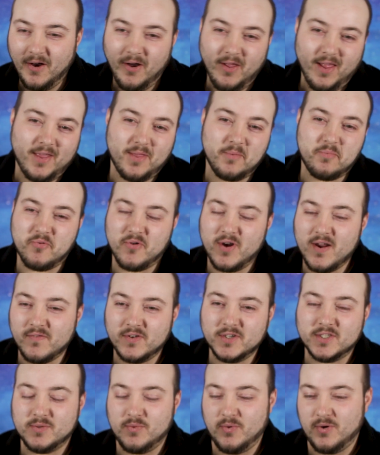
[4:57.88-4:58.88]
Or like the
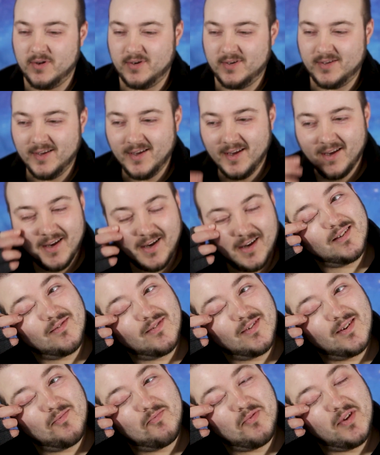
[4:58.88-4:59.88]
previous one. I
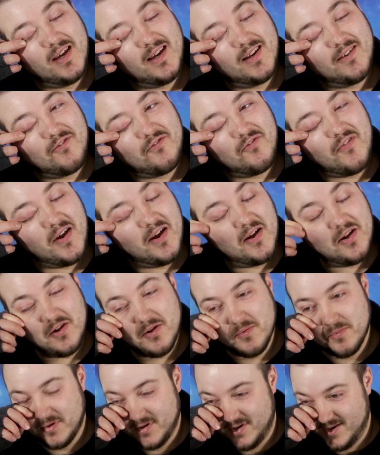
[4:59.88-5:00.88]
want to be in a
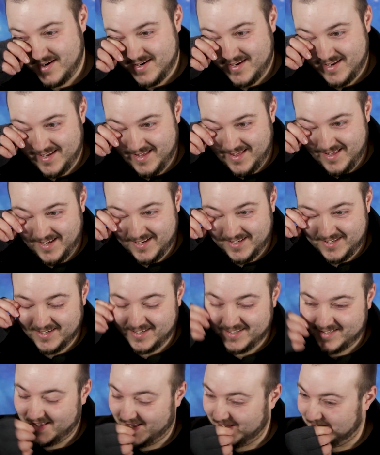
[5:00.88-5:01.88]
film. Just